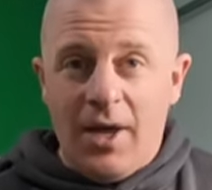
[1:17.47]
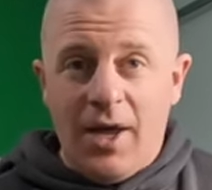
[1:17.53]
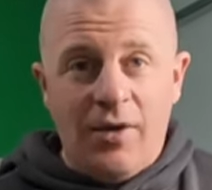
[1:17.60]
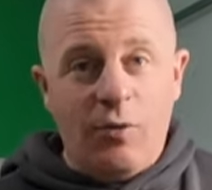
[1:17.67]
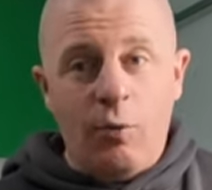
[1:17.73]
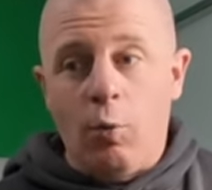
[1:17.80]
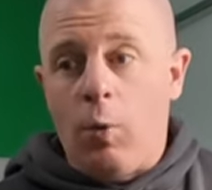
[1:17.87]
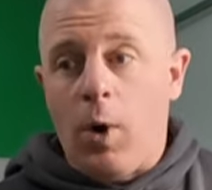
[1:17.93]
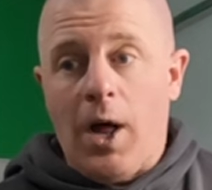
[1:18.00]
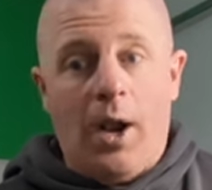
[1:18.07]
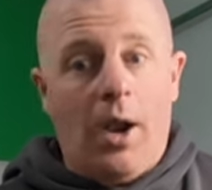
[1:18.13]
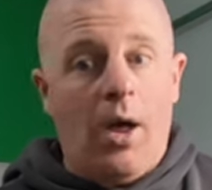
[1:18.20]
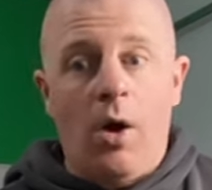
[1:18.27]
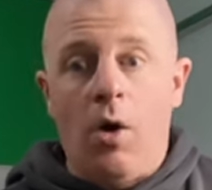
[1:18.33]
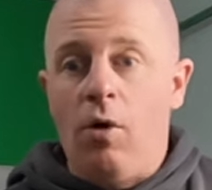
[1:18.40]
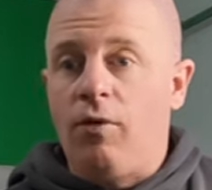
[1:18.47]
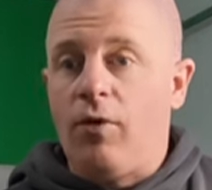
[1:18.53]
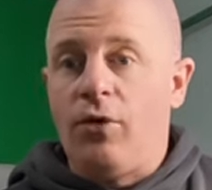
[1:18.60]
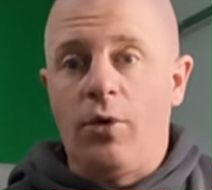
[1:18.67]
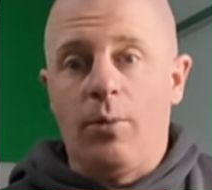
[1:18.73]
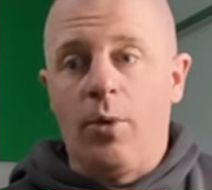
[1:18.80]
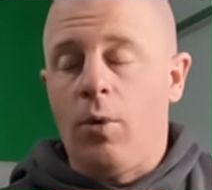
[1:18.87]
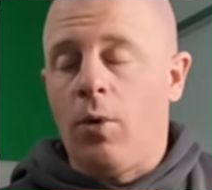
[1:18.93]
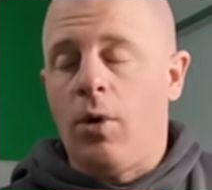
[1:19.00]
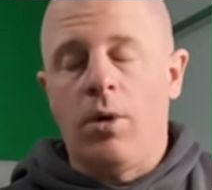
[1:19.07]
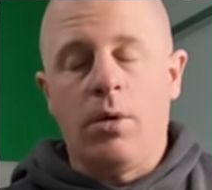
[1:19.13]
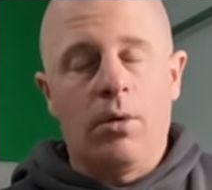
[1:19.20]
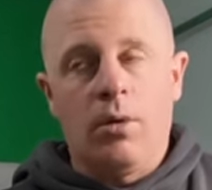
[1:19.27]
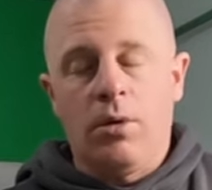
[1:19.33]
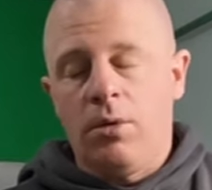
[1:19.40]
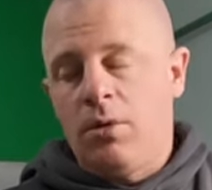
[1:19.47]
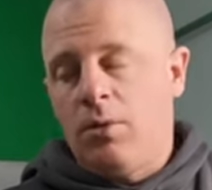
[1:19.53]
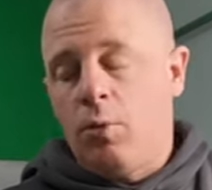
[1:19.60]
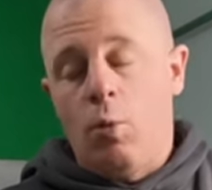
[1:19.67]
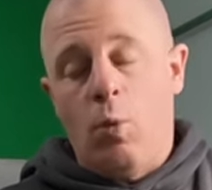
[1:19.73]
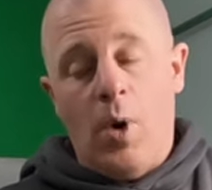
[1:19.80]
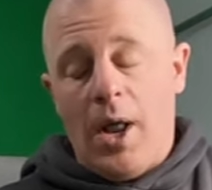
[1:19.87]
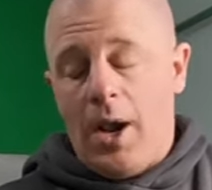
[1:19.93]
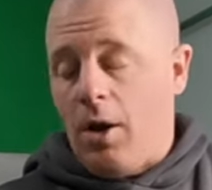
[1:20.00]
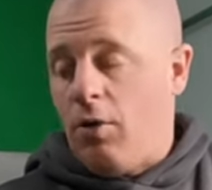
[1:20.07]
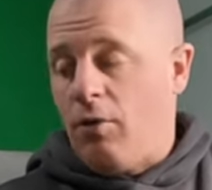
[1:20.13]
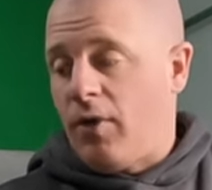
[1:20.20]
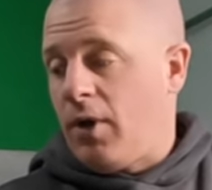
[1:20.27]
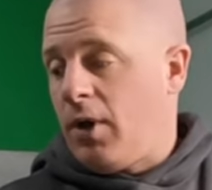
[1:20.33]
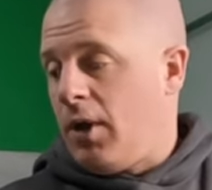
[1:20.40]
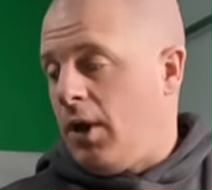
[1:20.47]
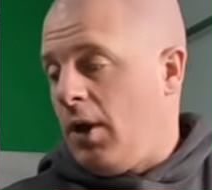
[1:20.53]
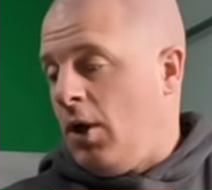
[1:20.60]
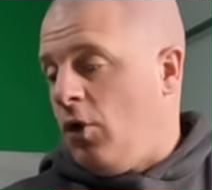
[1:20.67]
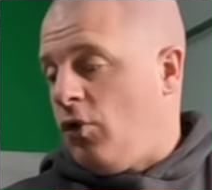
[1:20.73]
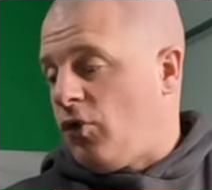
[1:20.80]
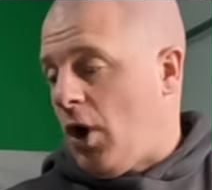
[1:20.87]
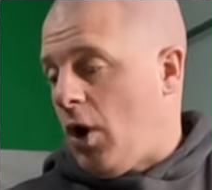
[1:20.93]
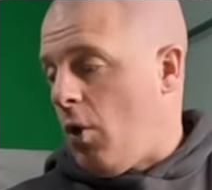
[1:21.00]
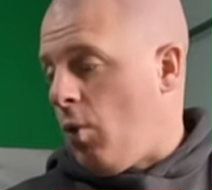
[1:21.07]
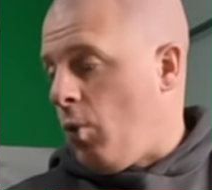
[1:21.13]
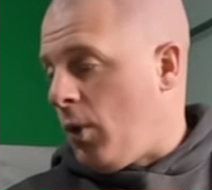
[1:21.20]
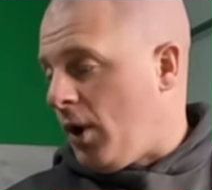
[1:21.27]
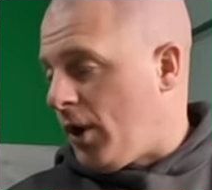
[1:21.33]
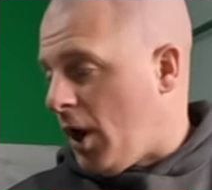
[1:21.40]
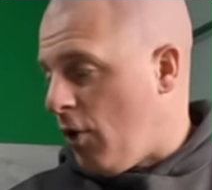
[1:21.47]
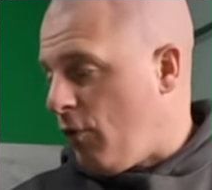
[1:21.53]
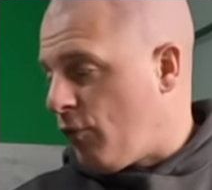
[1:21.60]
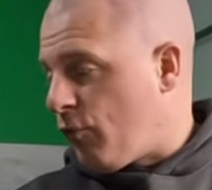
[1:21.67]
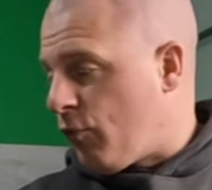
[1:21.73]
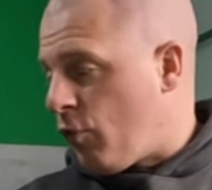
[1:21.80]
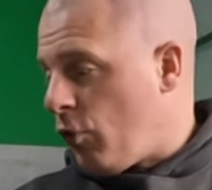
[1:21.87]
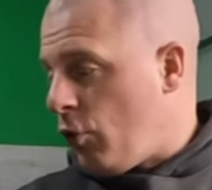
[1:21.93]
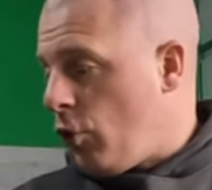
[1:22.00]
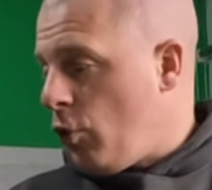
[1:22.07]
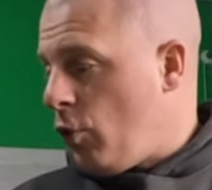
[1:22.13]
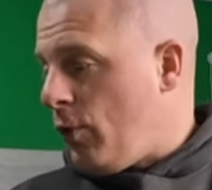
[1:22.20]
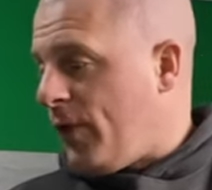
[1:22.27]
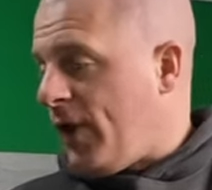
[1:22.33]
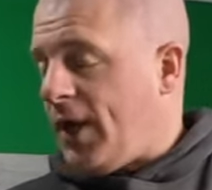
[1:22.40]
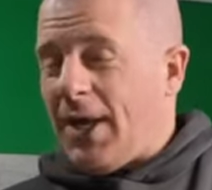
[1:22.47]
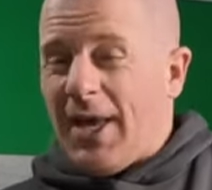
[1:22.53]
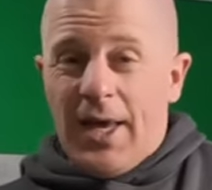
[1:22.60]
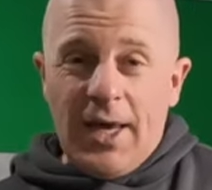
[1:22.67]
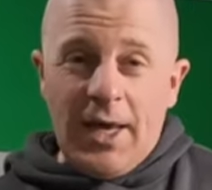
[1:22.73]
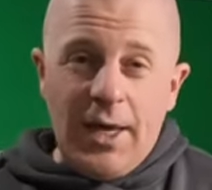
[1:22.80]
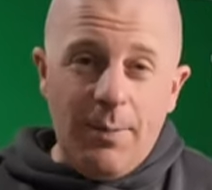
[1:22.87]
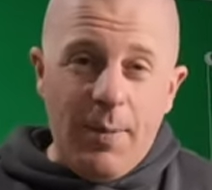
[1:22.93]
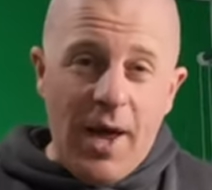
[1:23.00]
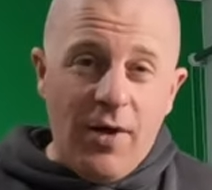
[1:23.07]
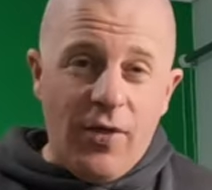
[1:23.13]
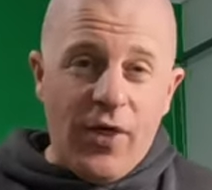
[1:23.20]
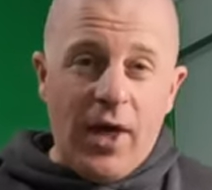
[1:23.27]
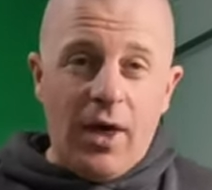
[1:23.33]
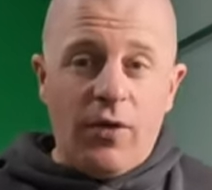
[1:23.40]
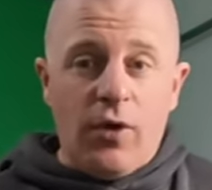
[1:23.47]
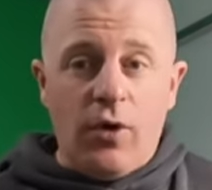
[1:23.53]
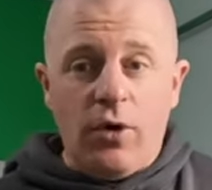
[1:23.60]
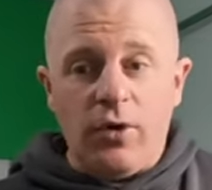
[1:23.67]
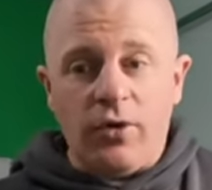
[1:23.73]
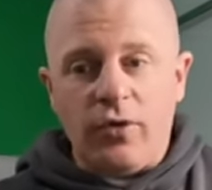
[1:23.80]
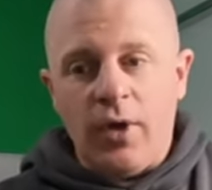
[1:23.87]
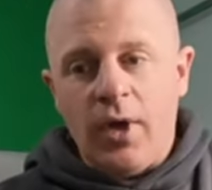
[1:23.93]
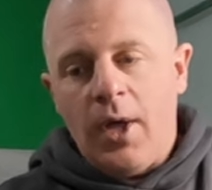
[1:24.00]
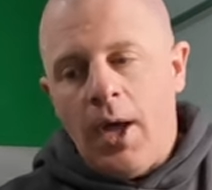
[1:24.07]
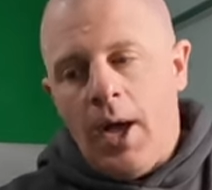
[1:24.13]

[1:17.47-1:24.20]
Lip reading: it's well over double, well over. So we're going to go through the eBay thing first.